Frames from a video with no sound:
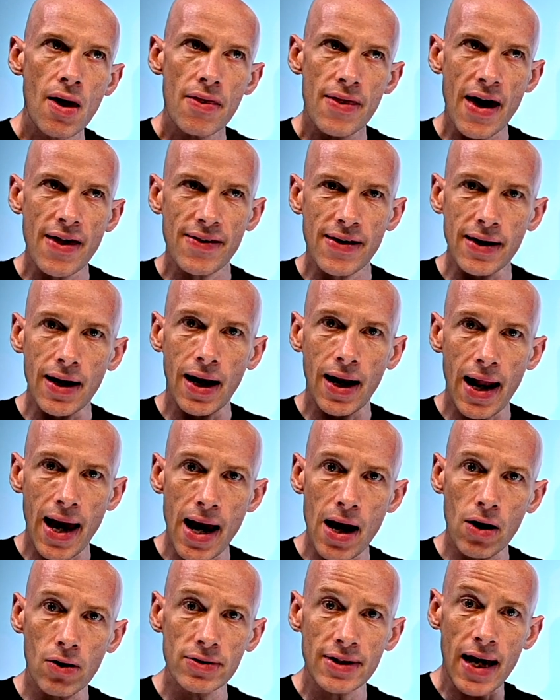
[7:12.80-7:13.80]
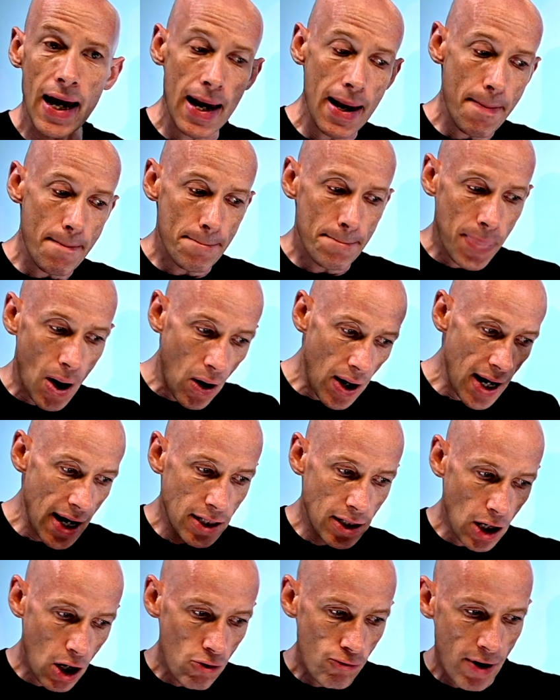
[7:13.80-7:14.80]
that then allows a
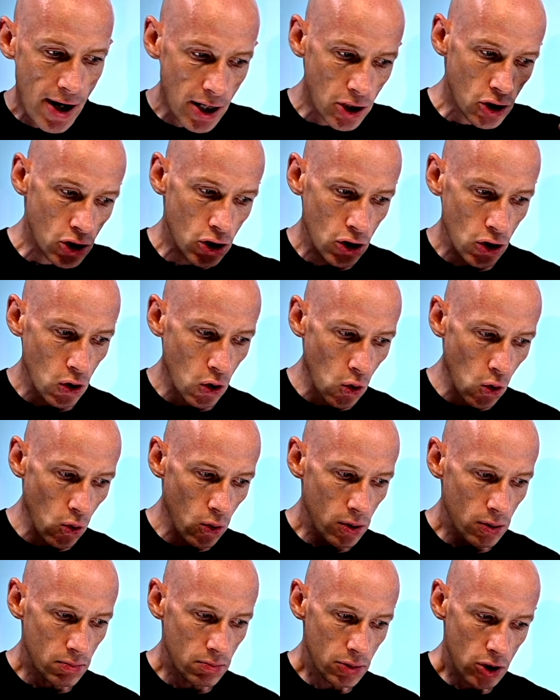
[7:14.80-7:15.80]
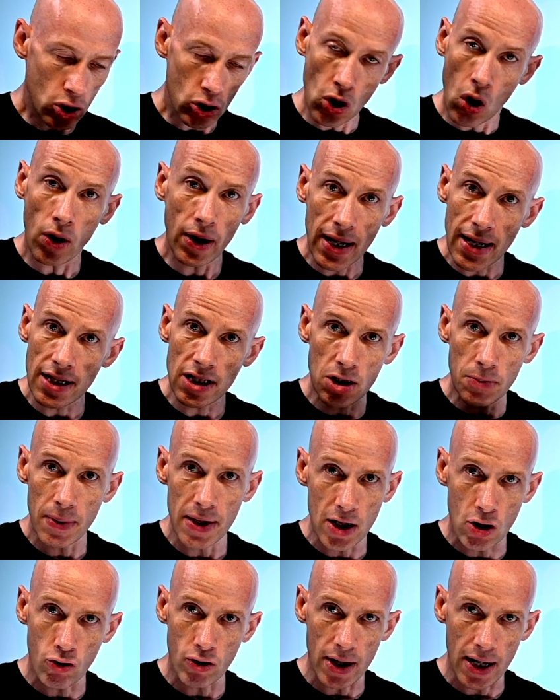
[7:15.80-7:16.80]
bidirectional socket to
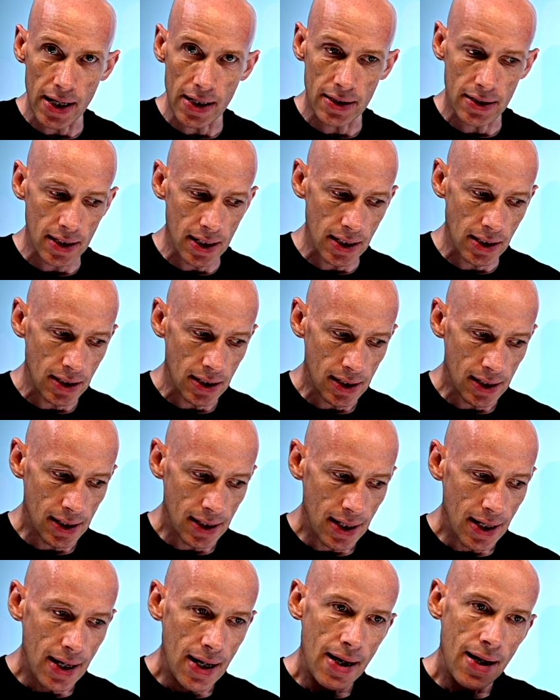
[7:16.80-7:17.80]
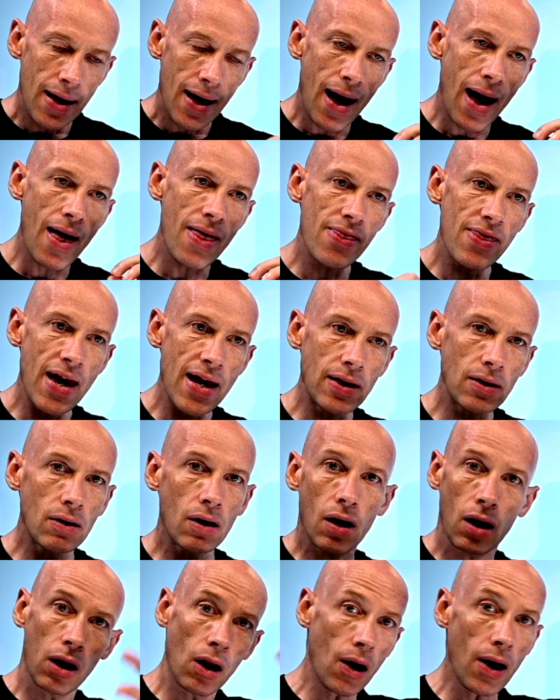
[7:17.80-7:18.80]
be created and then
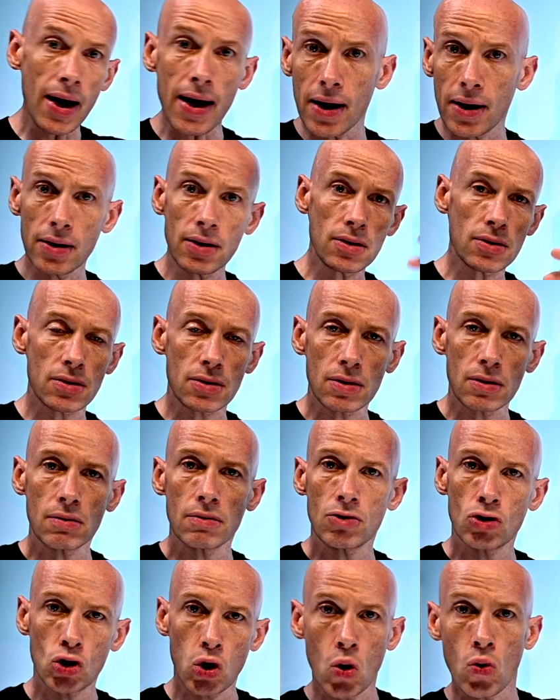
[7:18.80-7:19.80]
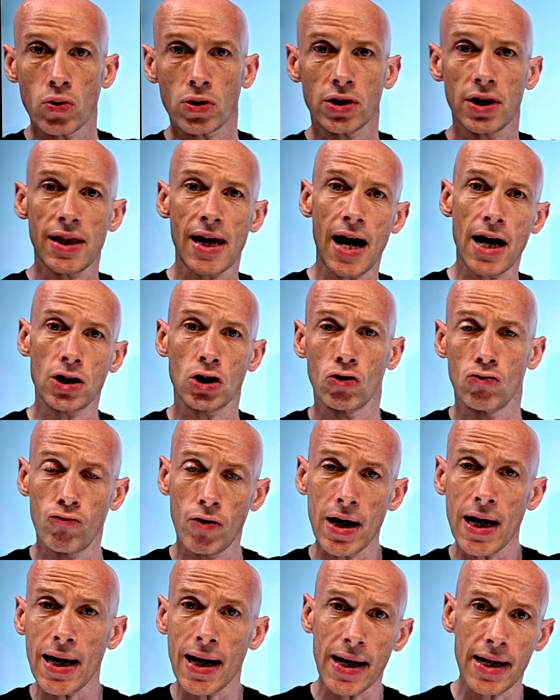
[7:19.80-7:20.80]
clients talk to the Azure
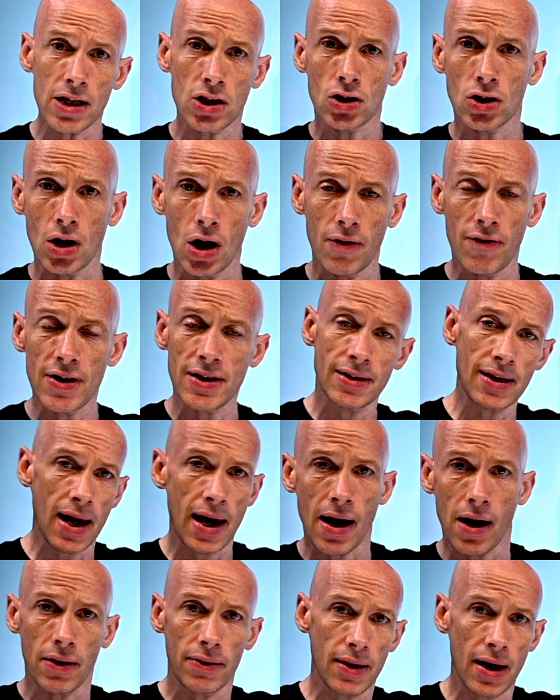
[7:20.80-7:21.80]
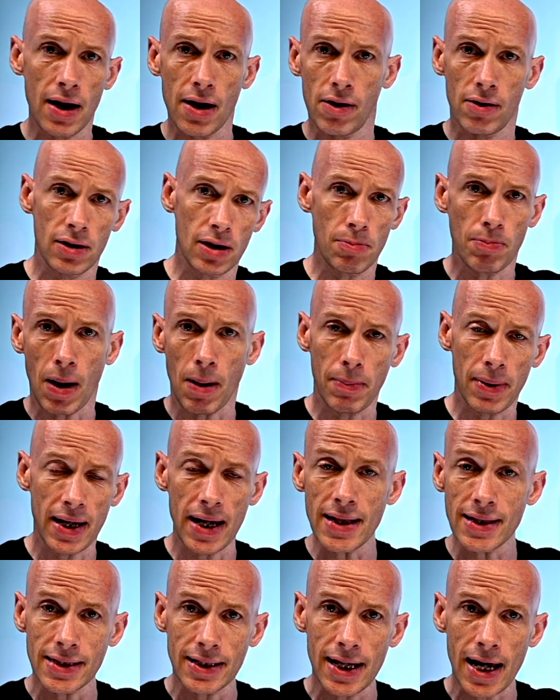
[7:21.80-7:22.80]
Relay service out there in the public
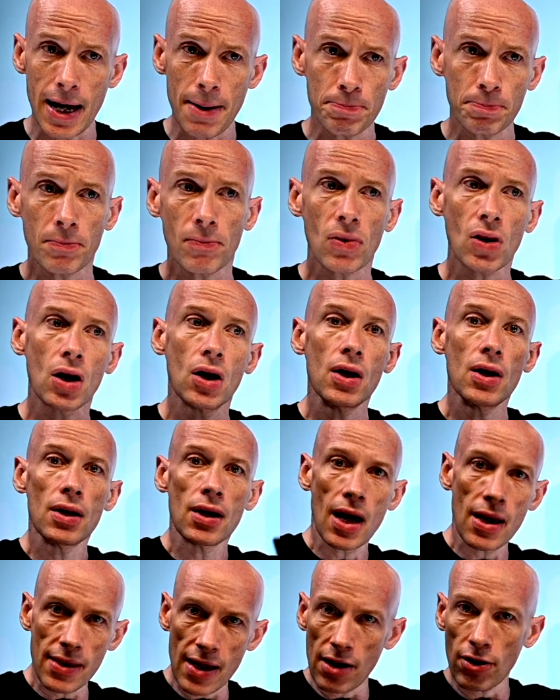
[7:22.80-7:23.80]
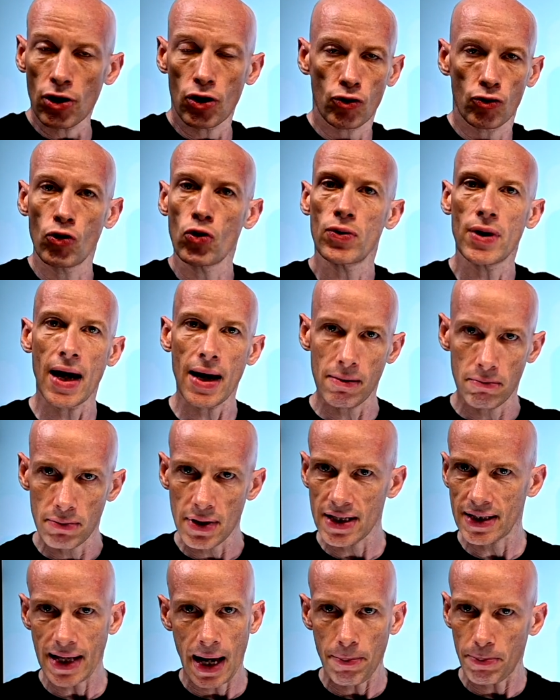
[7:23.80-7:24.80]
internet and then through that
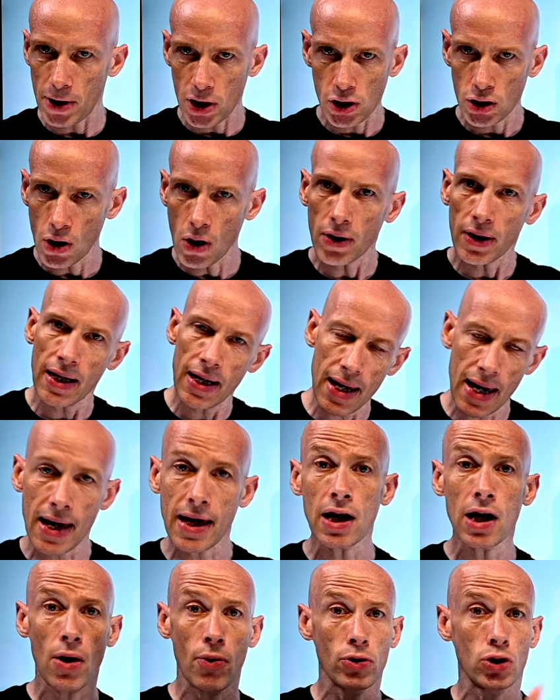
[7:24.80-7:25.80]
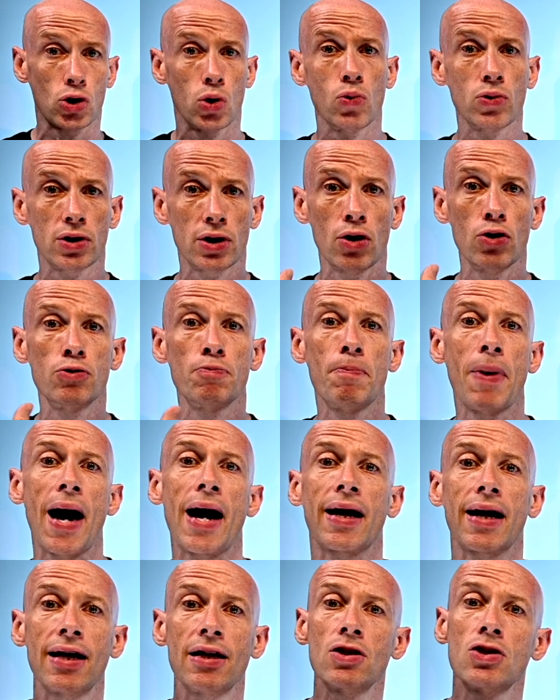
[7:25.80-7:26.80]
established socket it can go and talk to those
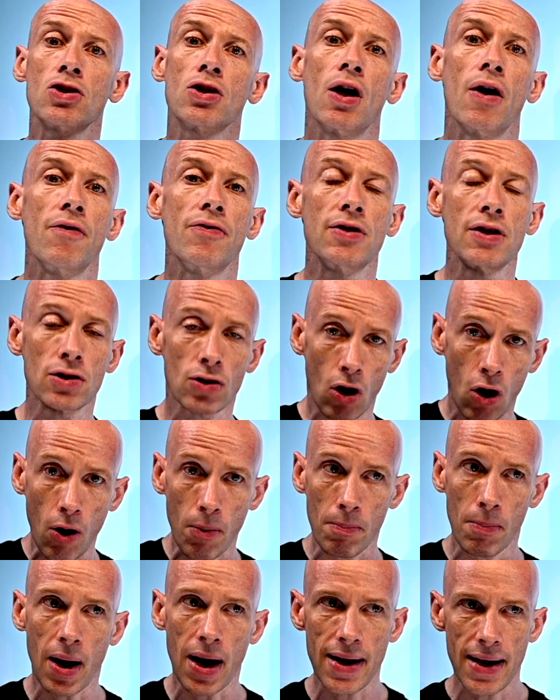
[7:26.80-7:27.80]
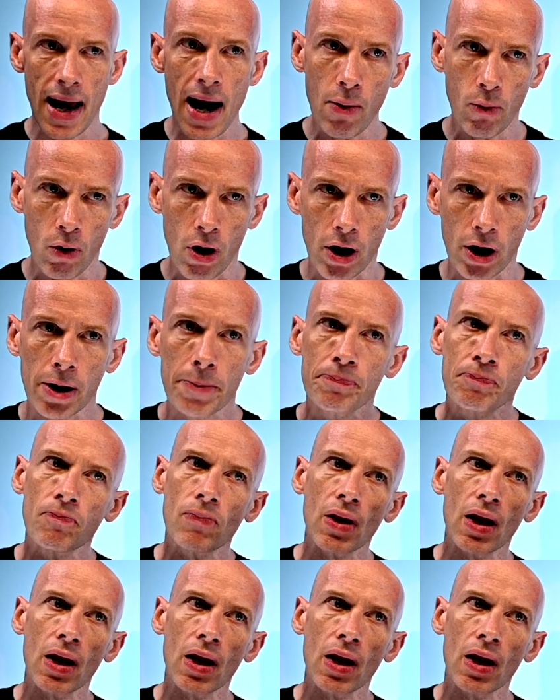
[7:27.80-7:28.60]
back-end services on my network.